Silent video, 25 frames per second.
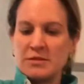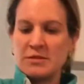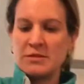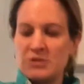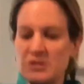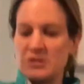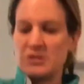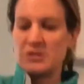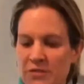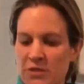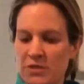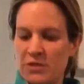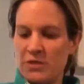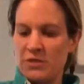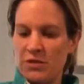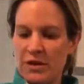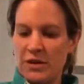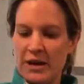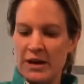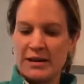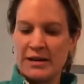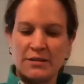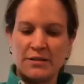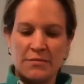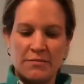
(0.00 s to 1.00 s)
just for you
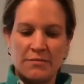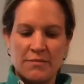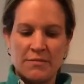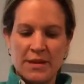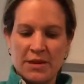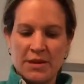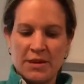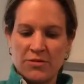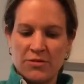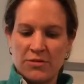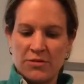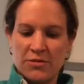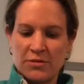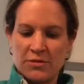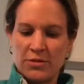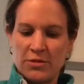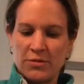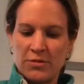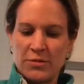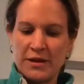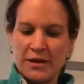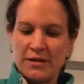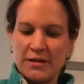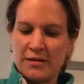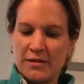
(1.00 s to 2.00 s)
guys. I'll measure a little
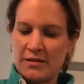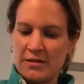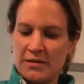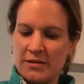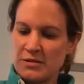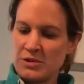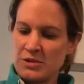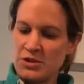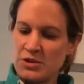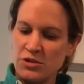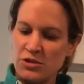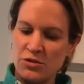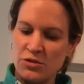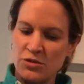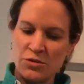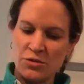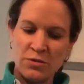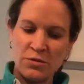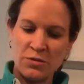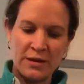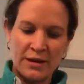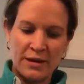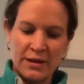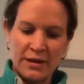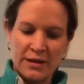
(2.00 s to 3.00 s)
bit. 2
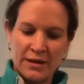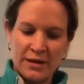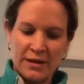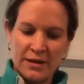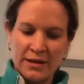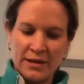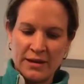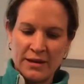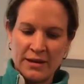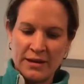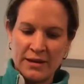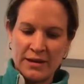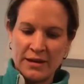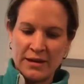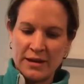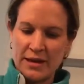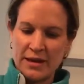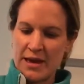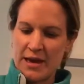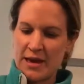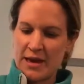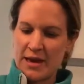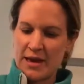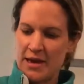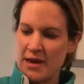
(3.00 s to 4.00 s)

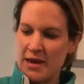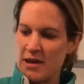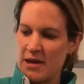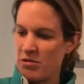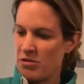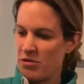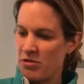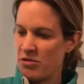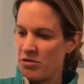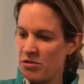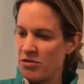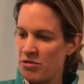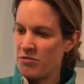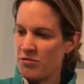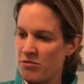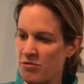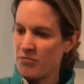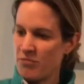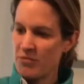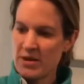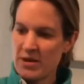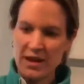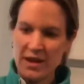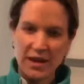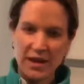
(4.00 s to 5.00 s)
and 3.